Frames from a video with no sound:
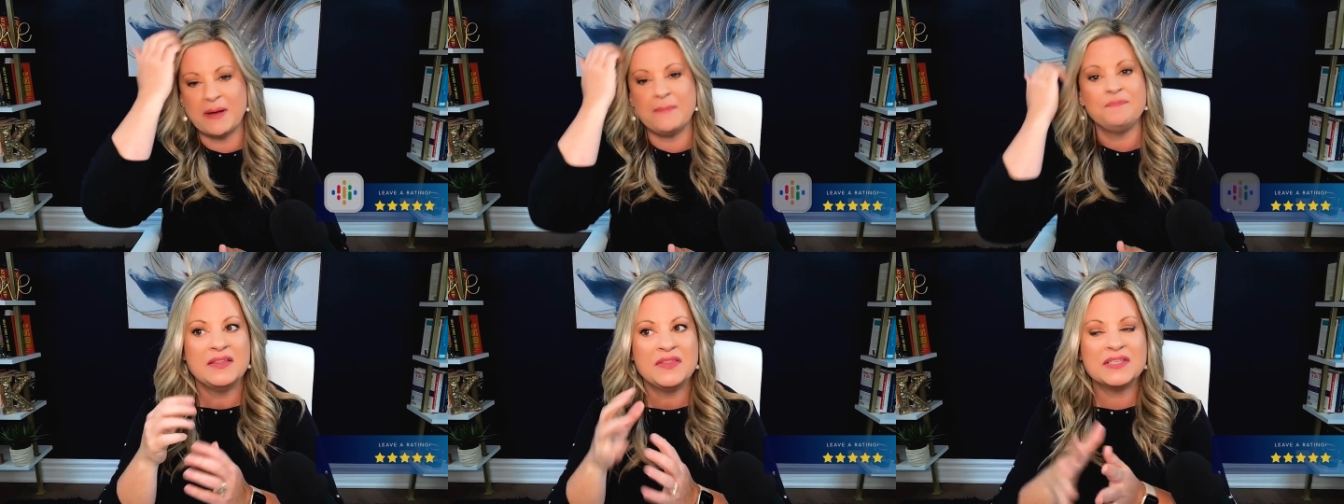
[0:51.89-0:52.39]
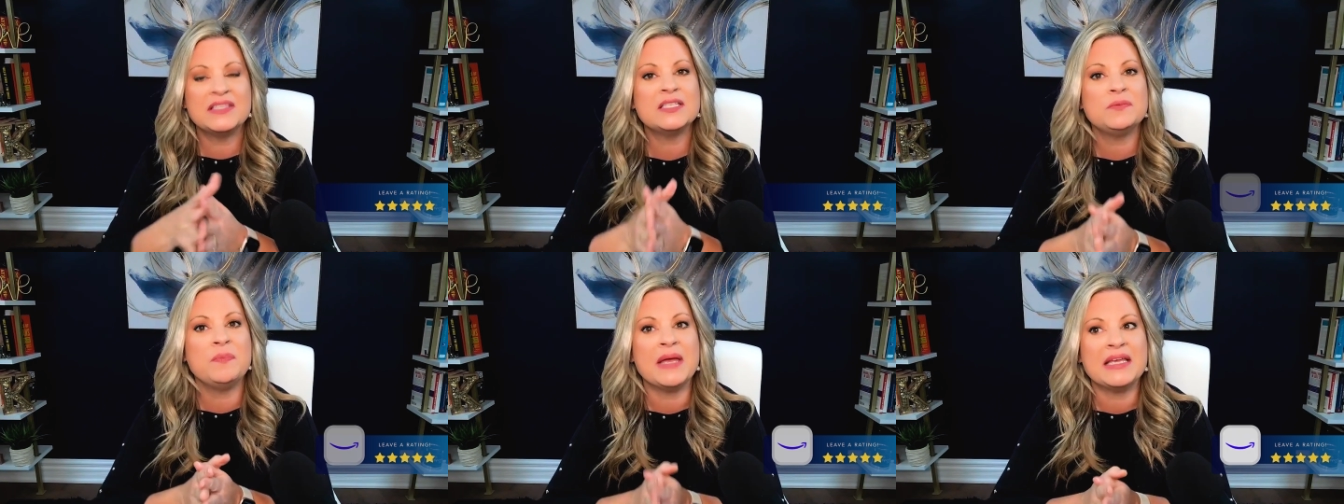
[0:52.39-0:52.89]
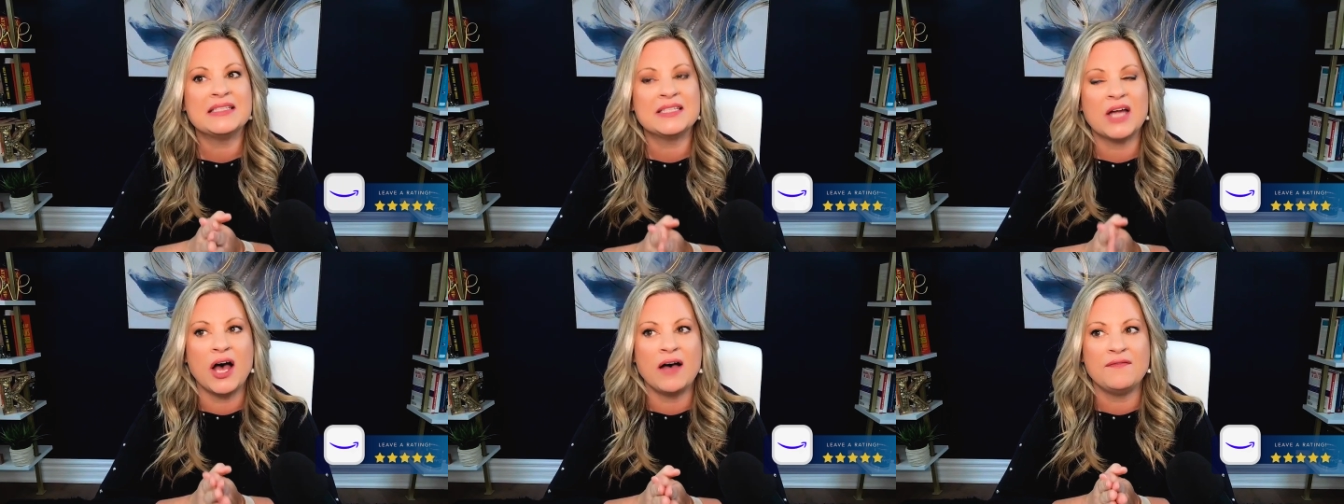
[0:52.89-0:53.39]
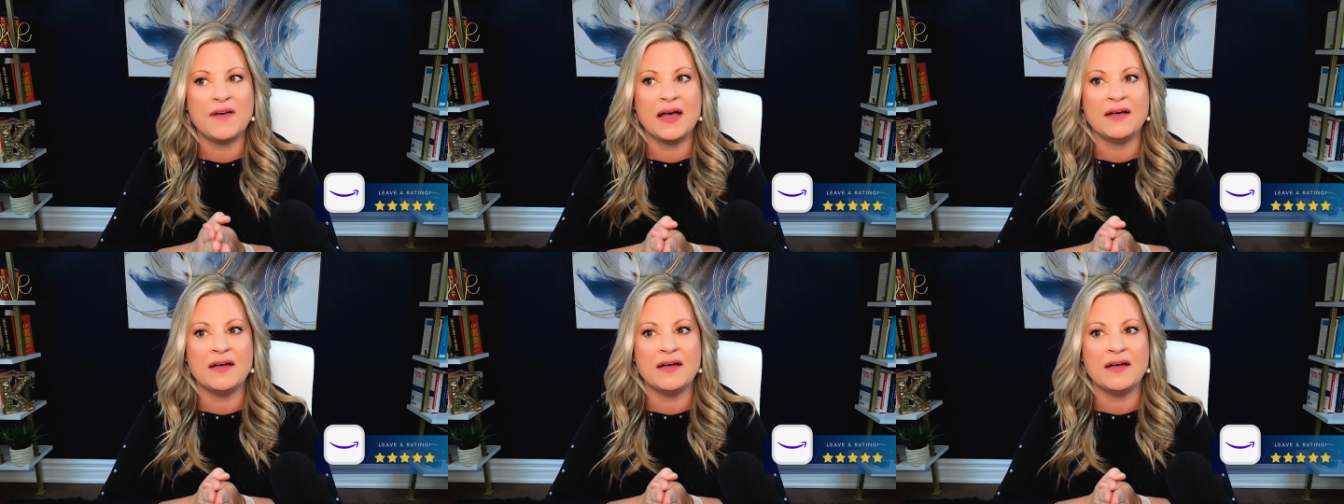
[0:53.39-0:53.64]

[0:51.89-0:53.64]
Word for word: but this is based off